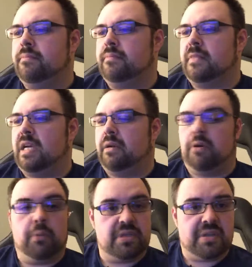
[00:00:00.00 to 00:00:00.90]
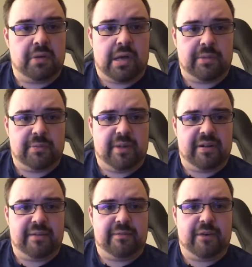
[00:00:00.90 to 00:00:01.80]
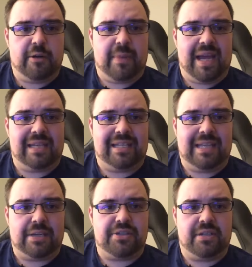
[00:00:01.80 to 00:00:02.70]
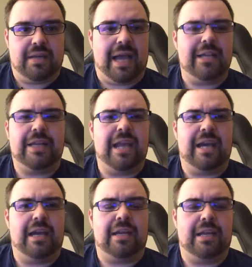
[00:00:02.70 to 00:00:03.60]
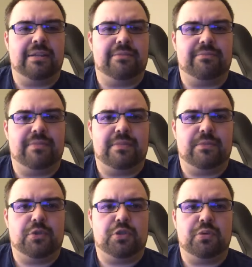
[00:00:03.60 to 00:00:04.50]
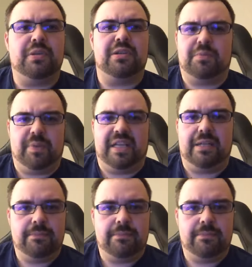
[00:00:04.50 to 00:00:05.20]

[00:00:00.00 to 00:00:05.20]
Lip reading: I don't know what's going on with the very, very bad connection. It shouldn't be.